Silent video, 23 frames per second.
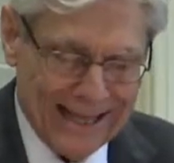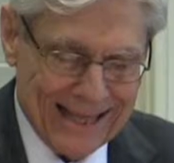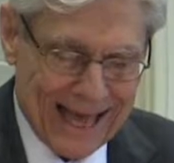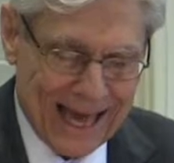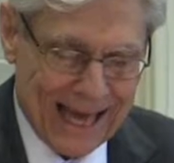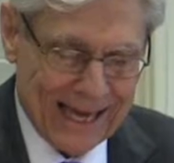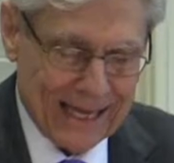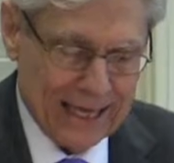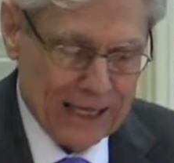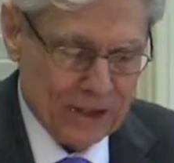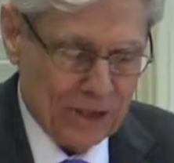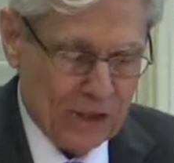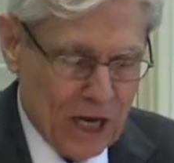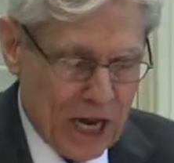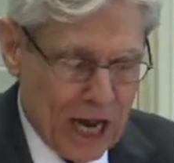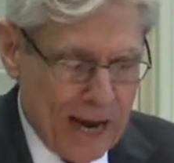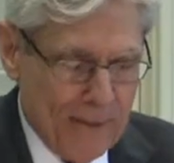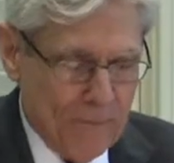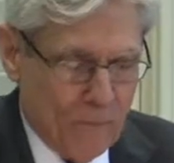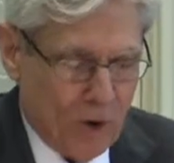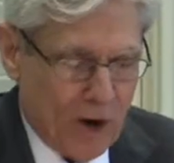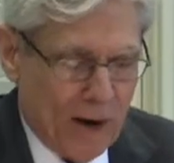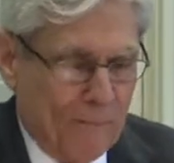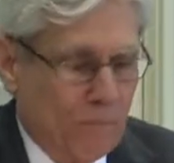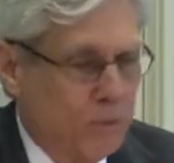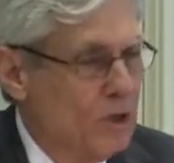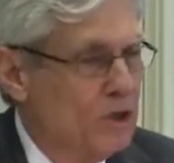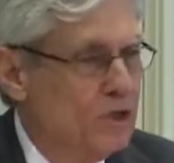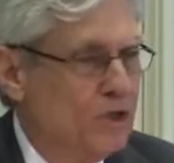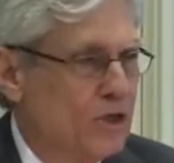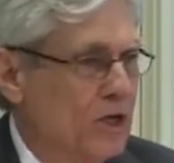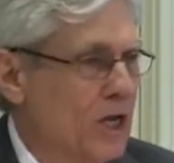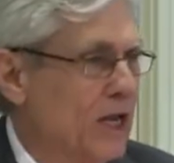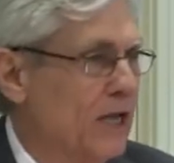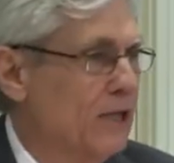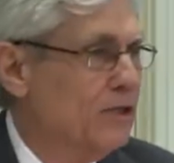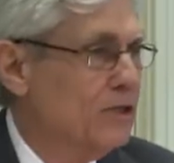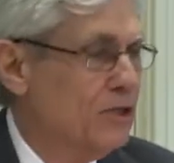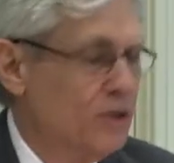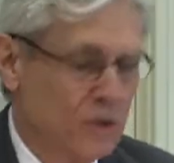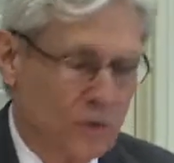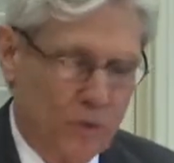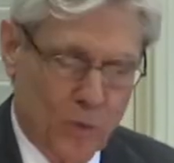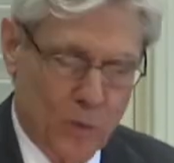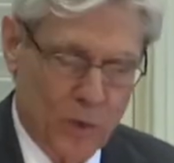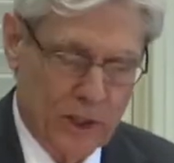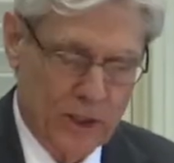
that His name represents,